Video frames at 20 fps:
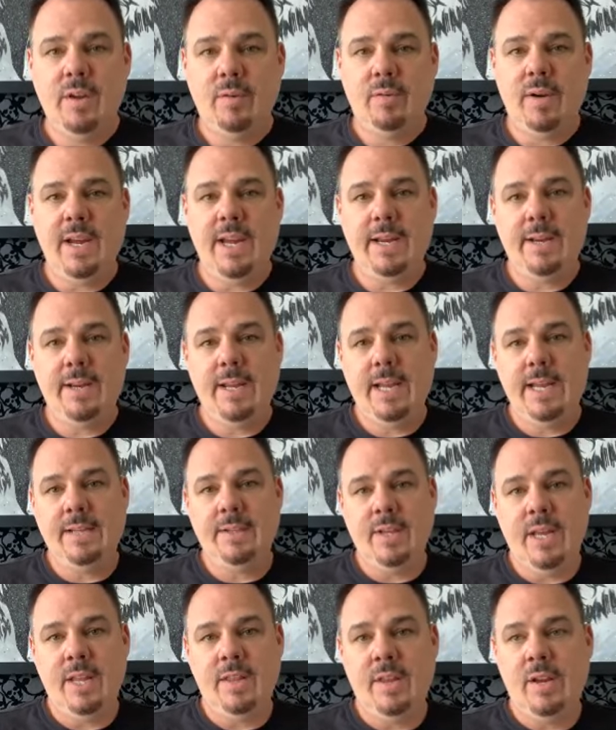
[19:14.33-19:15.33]
Right.
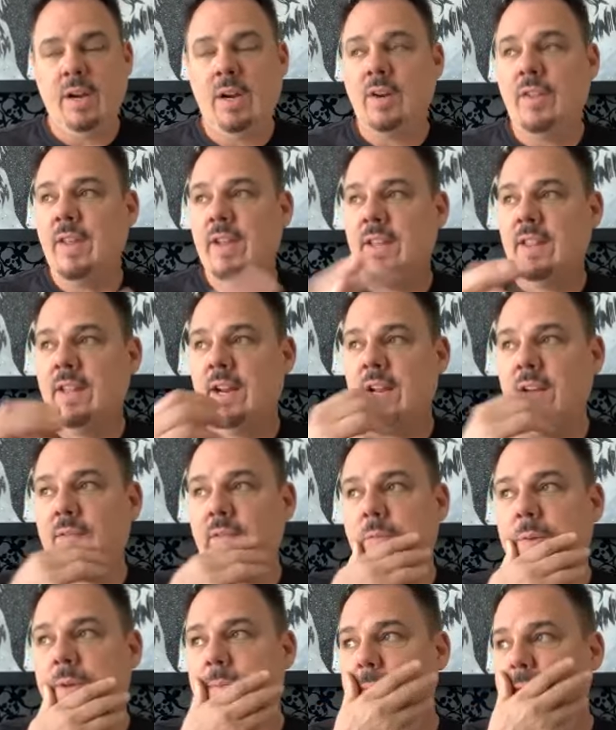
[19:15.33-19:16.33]
And, and the other thing that I,
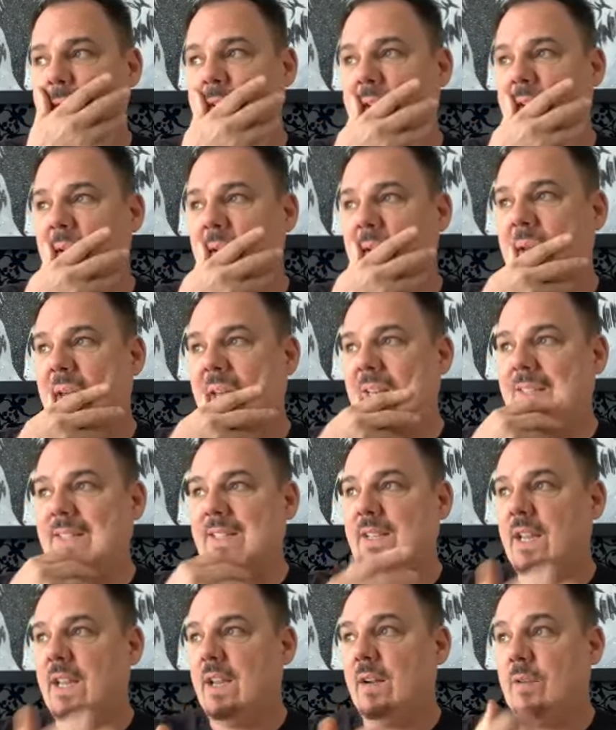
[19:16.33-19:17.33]
we've been doing
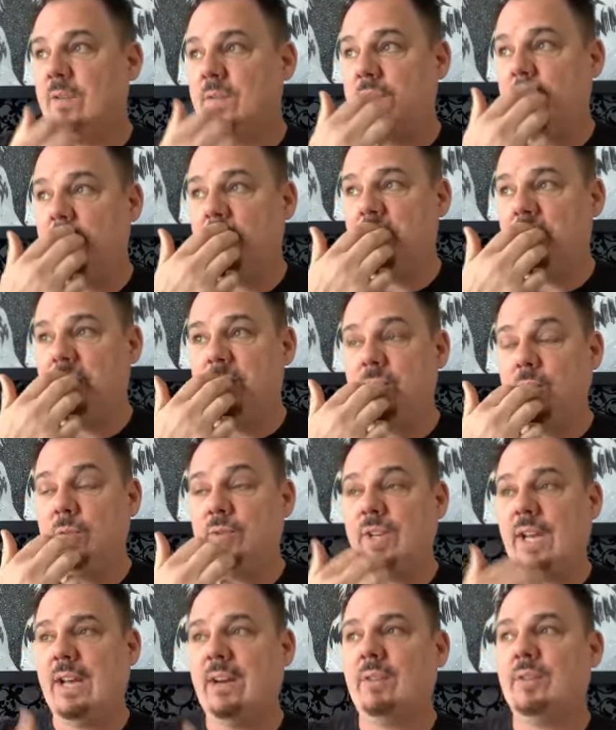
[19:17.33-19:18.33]
is, you know, see our
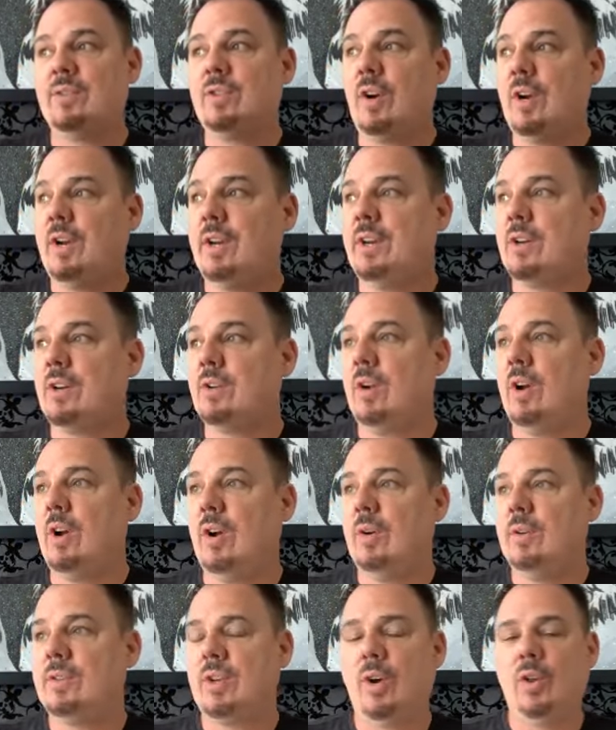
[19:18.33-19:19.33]
YouTube channel starting to
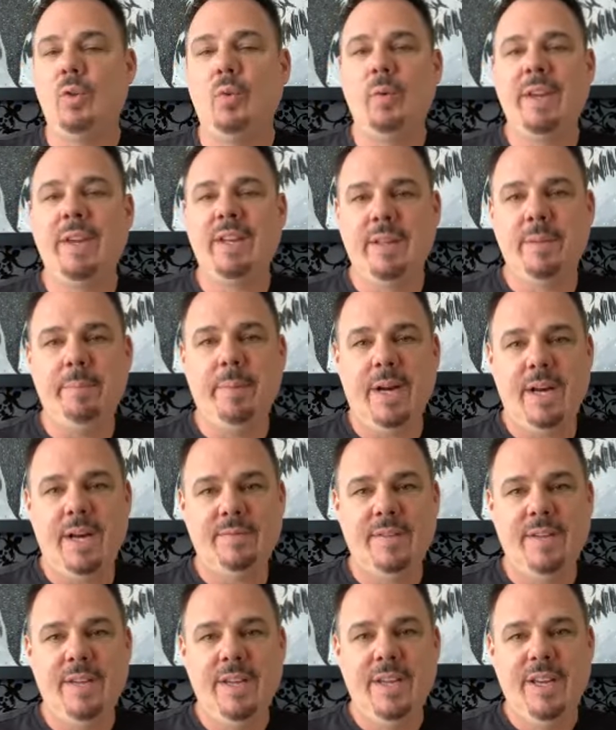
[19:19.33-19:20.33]
grow. It's called the Weekly
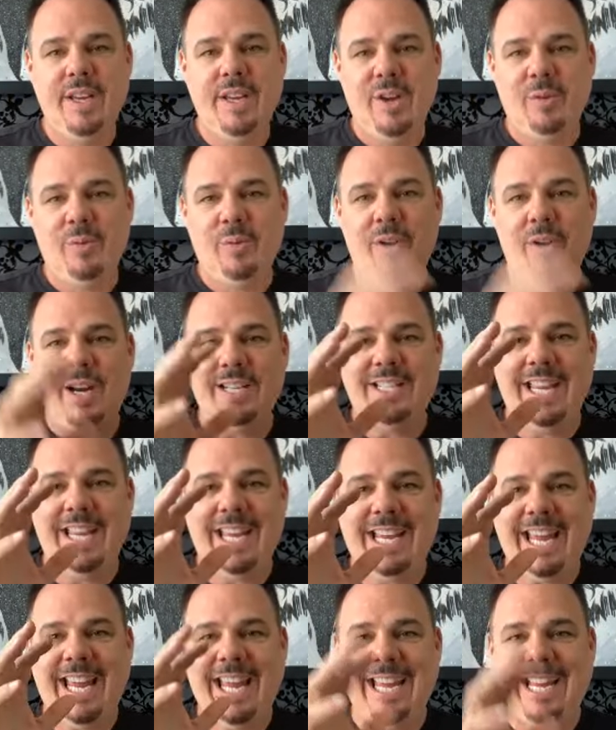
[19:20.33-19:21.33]
Buff, where I
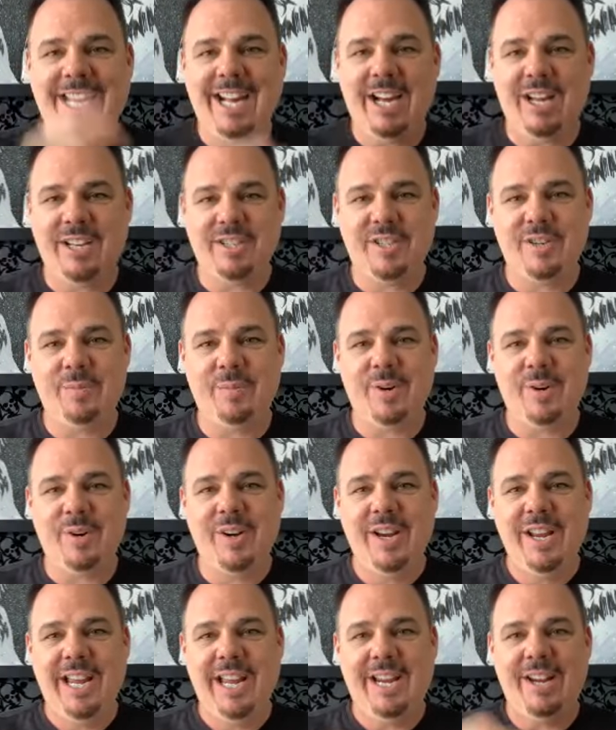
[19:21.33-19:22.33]
take a
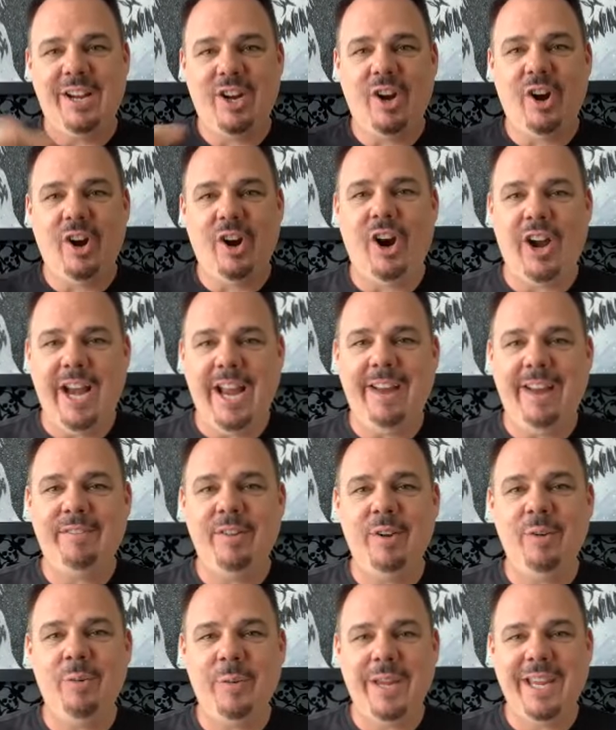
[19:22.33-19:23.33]
customer in a car
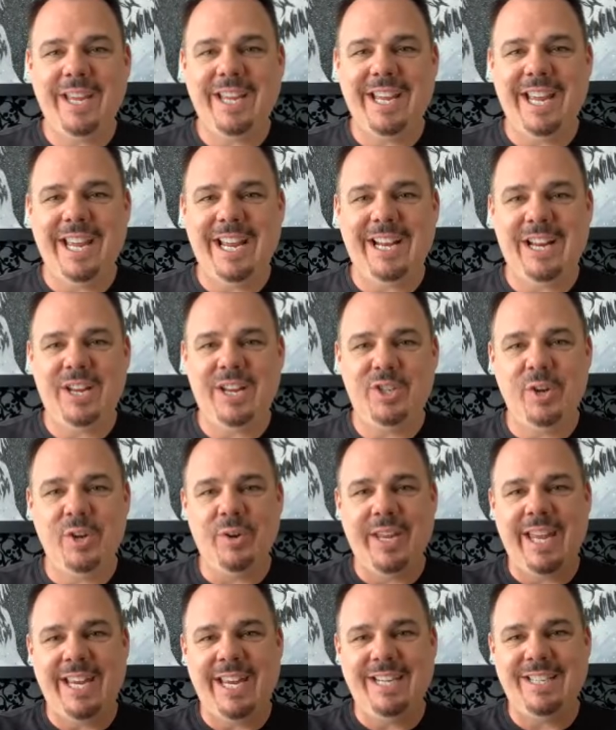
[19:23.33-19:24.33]
every week and I
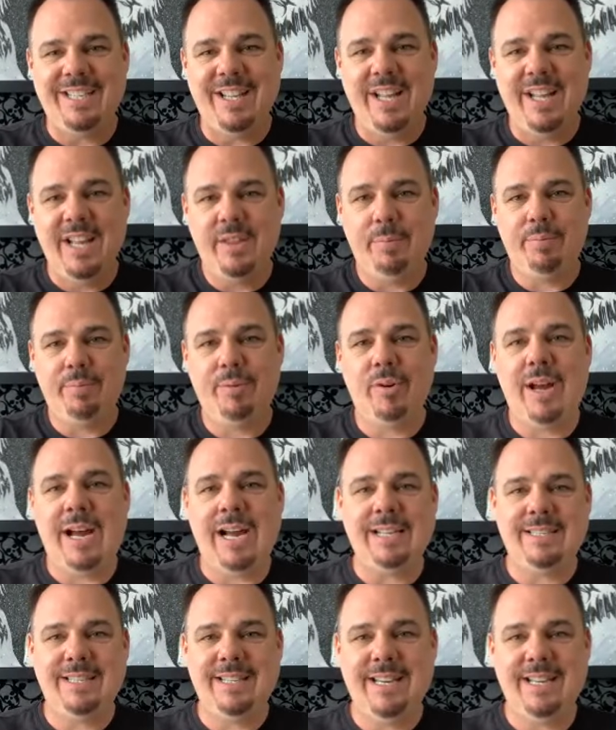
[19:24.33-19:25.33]
showcase the
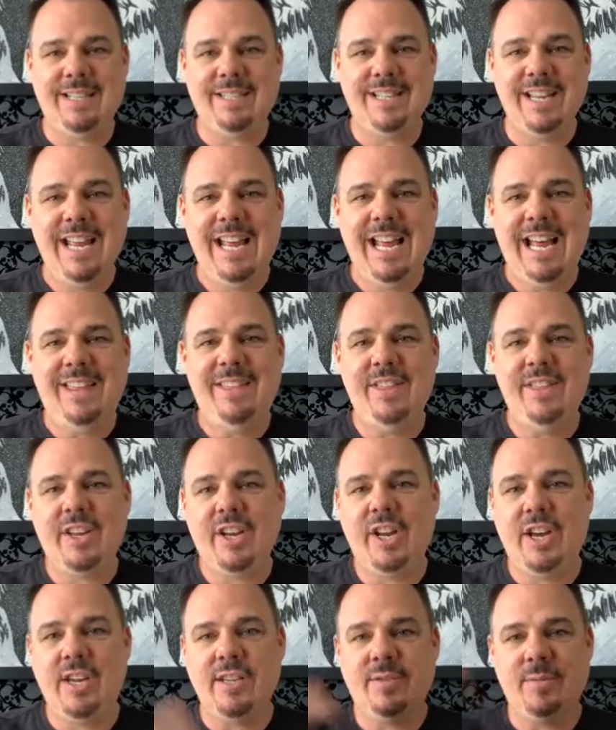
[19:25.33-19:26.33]
process and then the
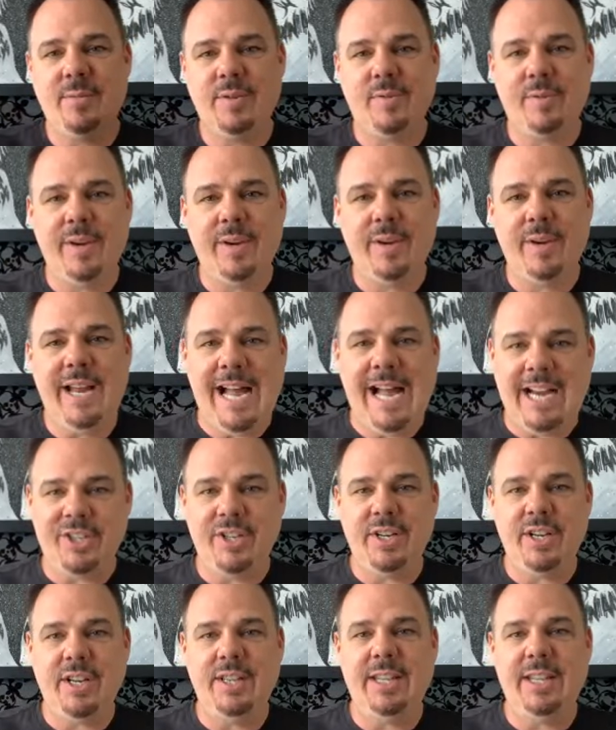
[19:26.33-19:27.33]
customer's
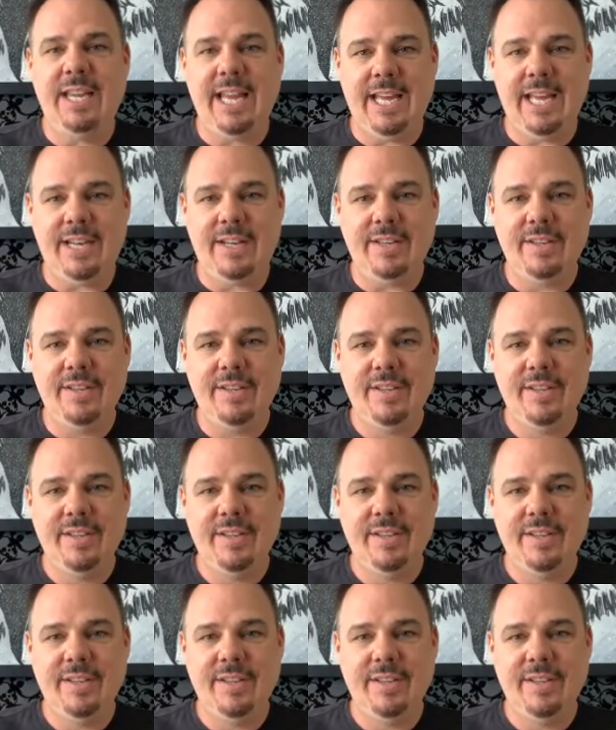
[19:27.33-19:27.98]
reaction at the end.